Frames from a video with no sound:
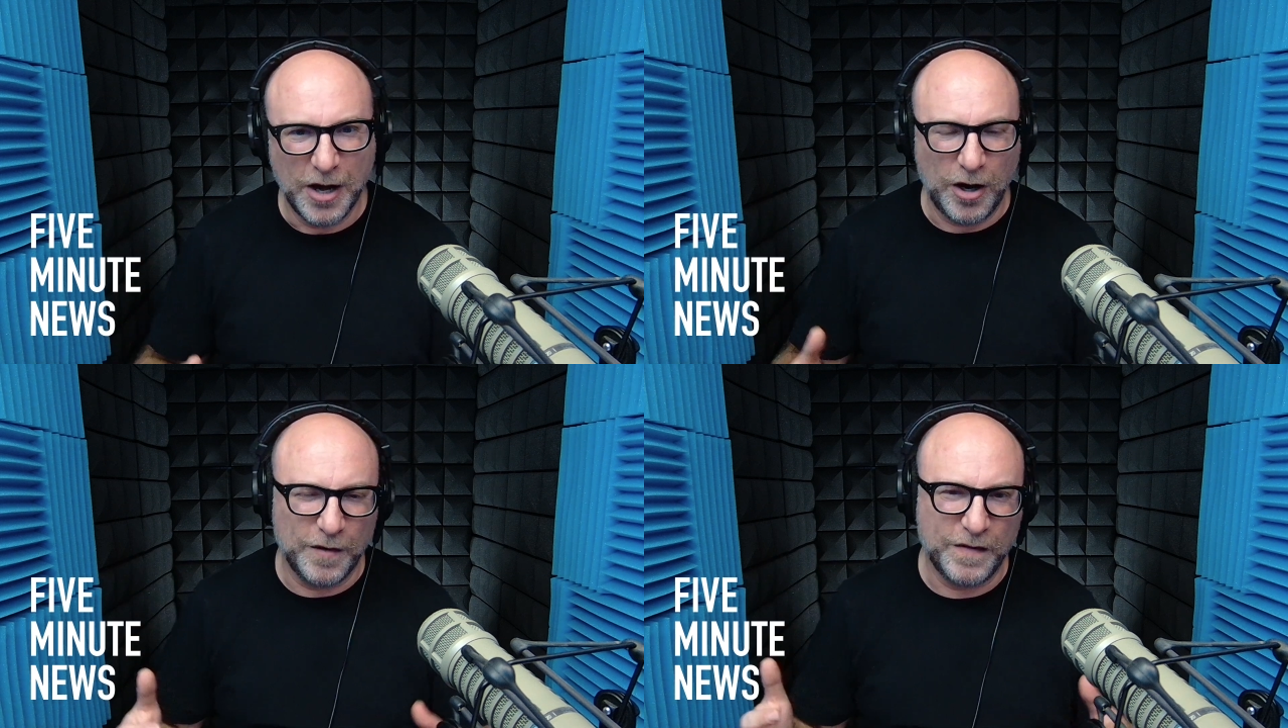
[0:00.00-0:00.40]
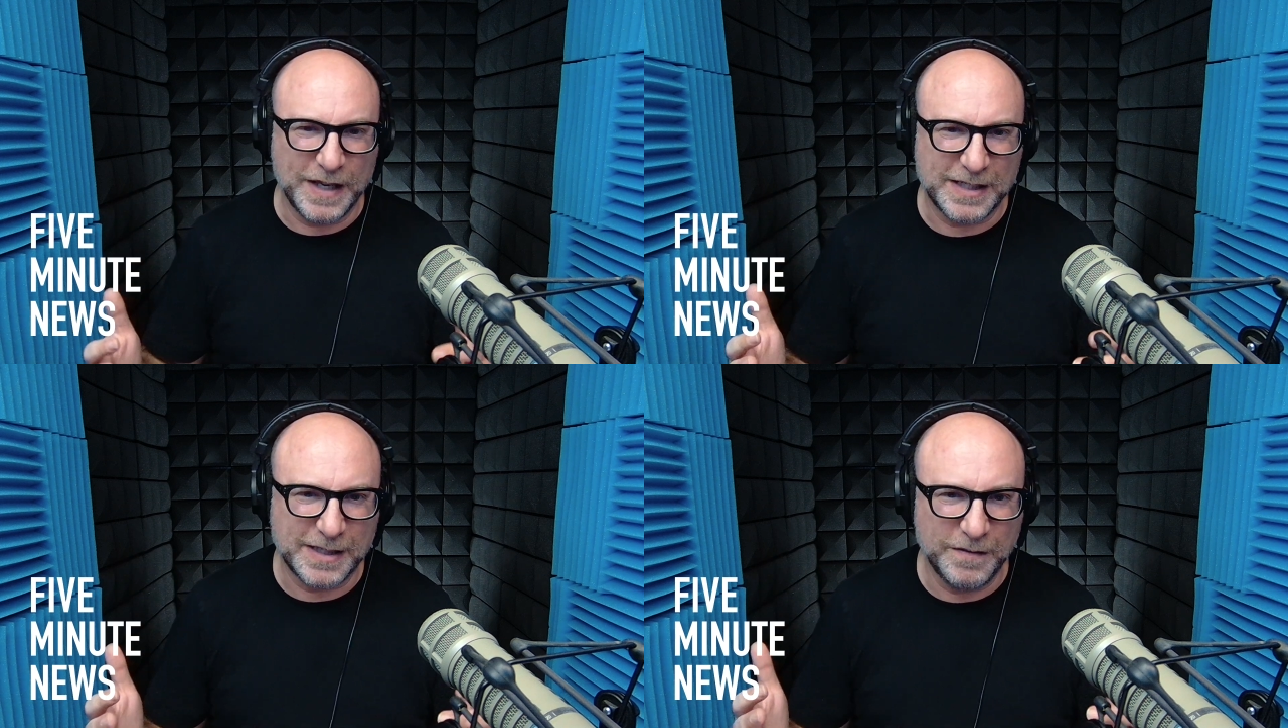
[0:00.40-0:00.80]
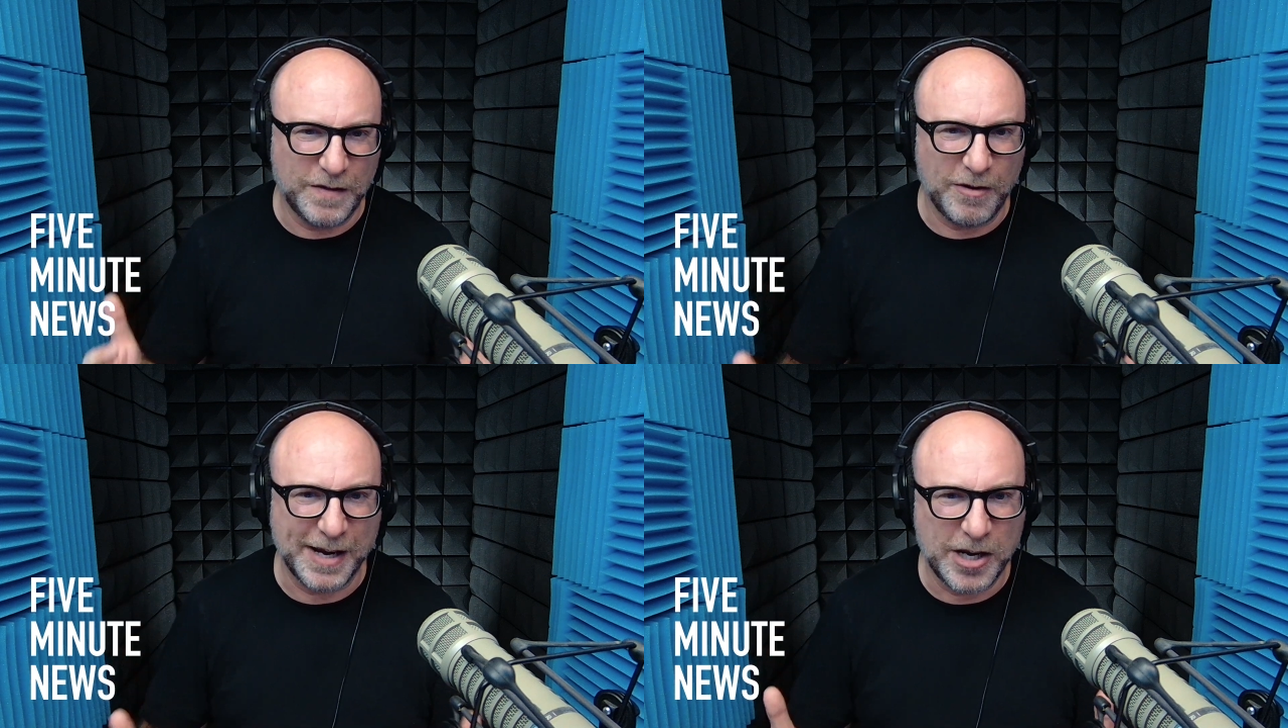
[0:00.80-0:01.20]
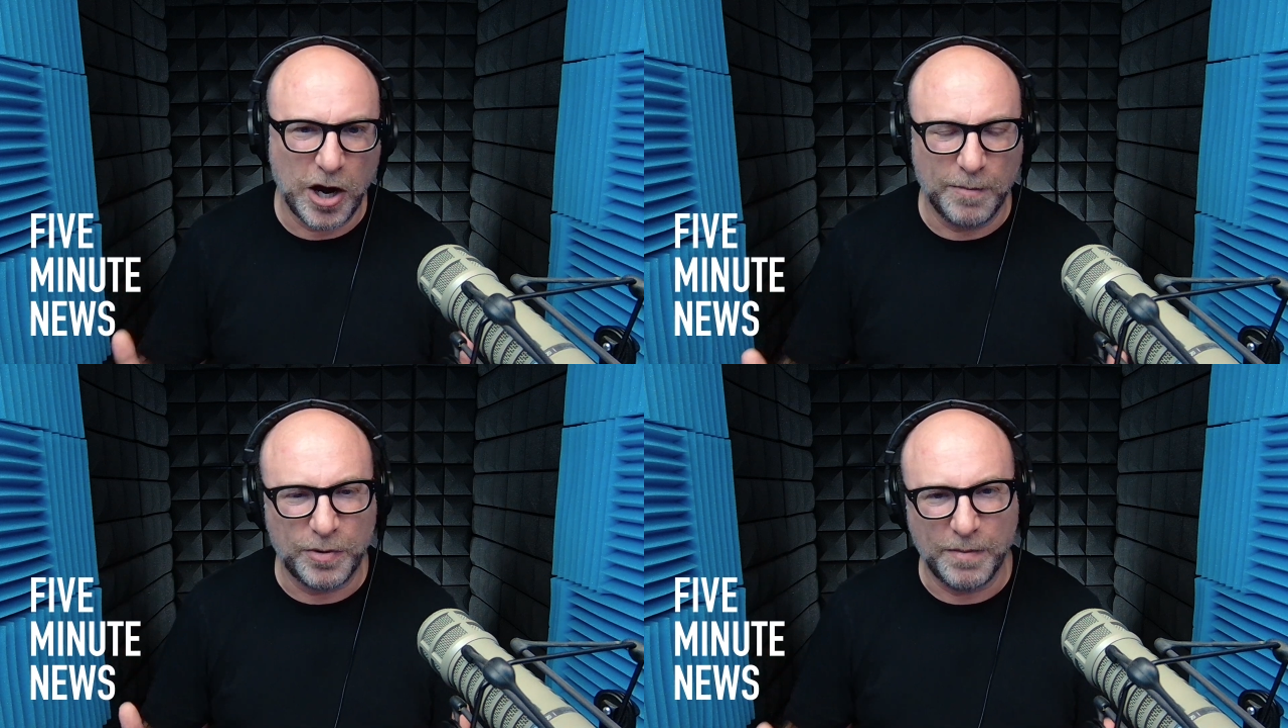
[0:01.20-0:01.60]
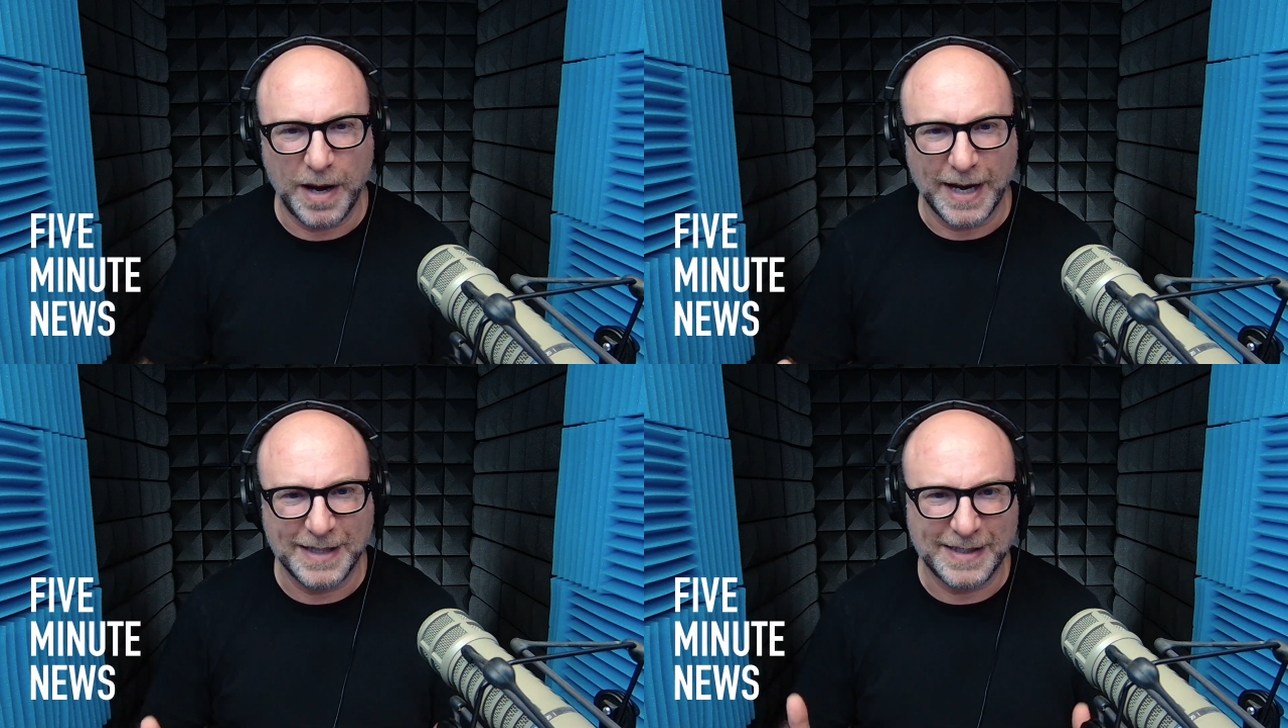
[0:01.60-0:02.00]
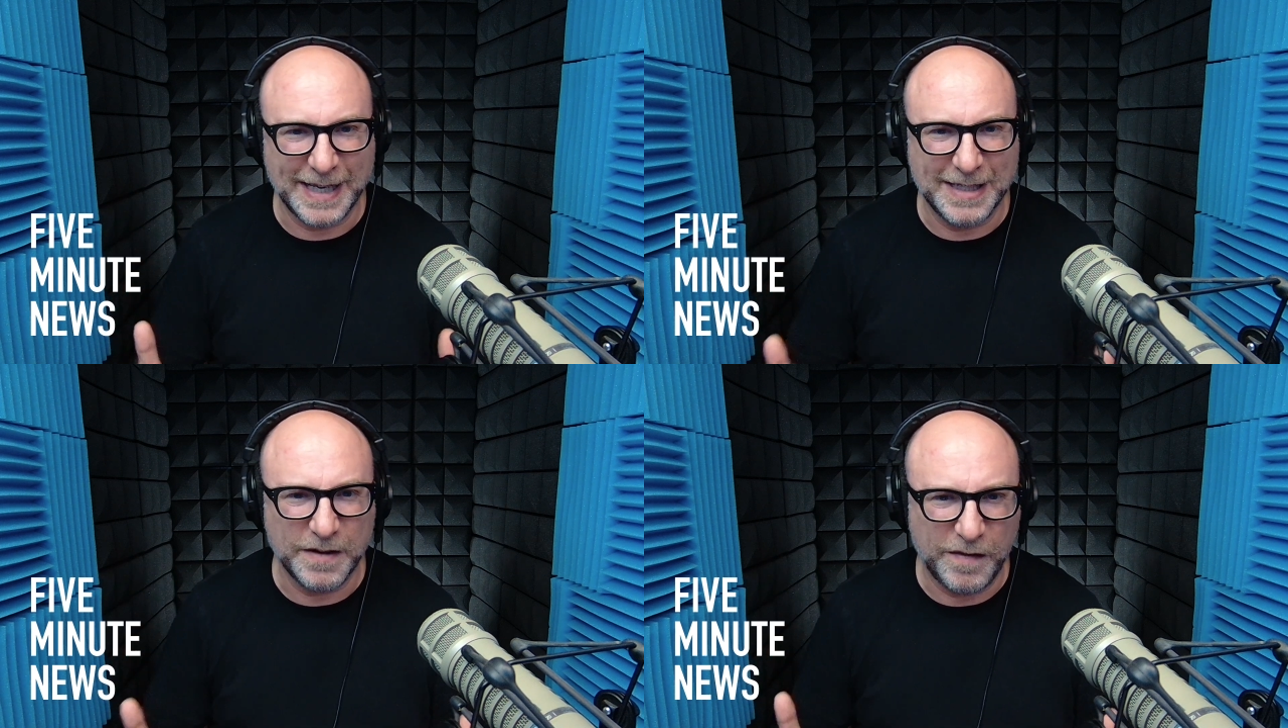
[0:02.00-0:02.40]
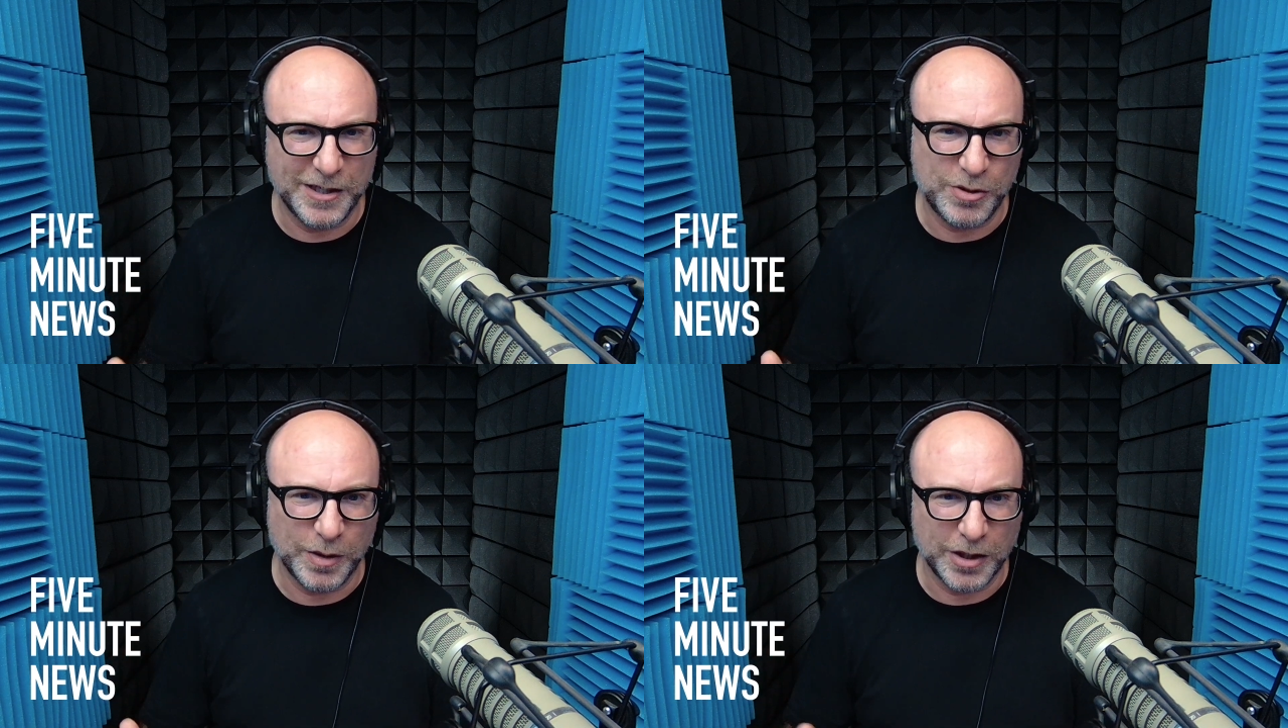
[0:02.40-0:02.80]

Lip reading: of this very compromised individual